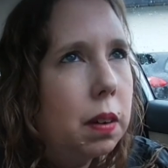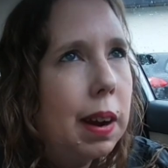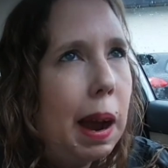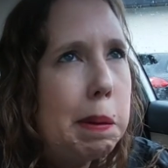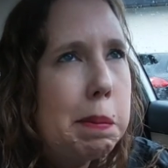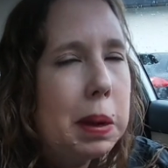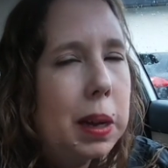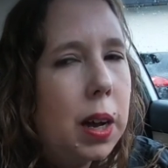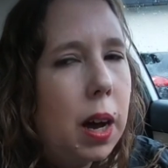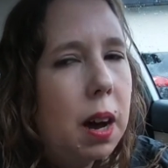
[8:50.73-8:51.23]

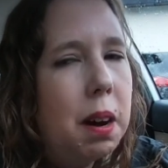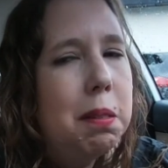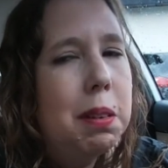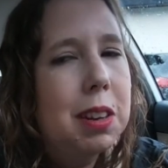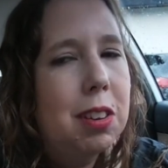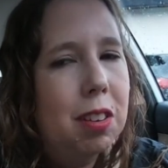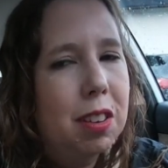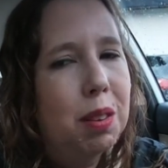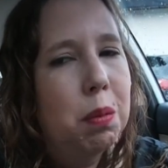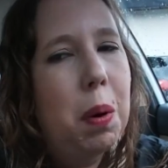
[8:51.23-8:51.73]
grab and go,
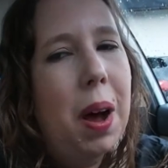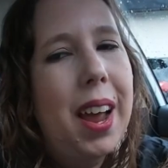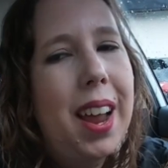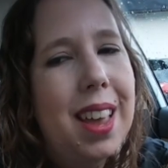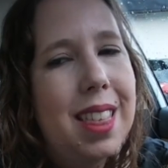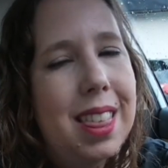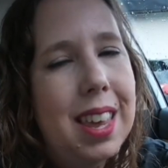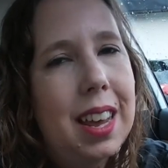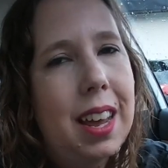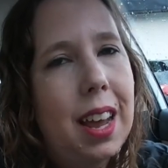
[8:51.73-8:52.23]
which is why
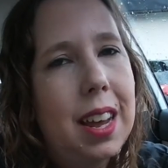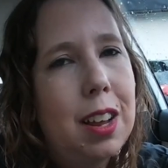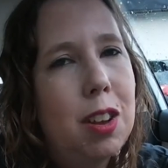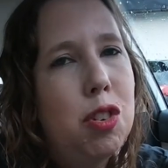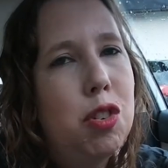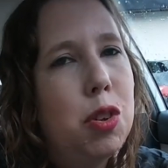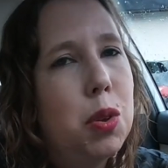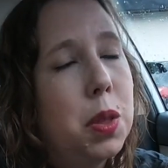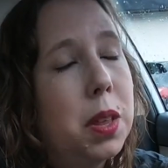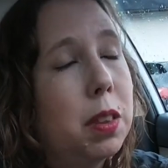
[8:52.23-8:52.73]
I think I
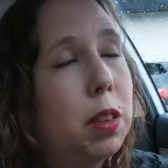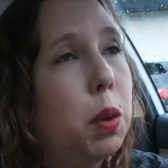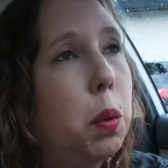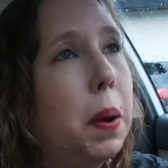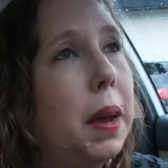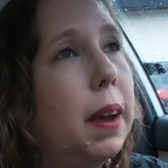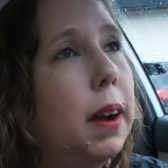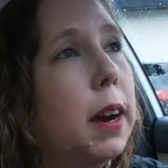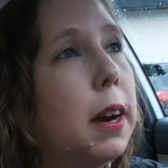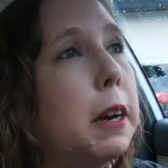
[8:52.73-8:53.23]
can do this
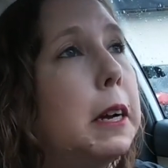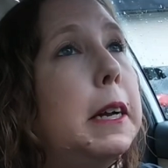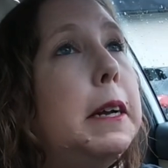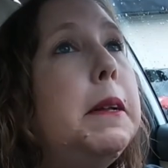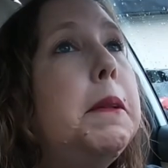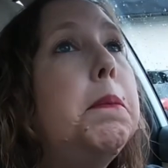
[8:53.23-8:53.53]
quicker.